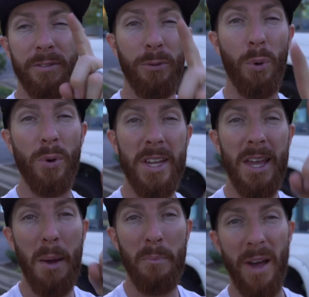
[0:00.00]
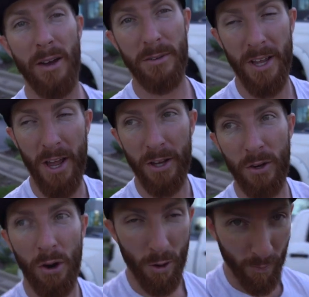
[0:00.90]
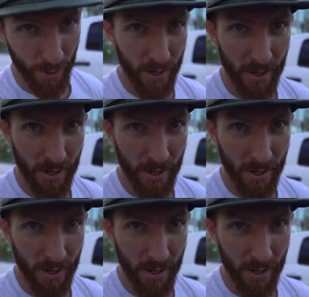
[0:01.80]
forty pound carp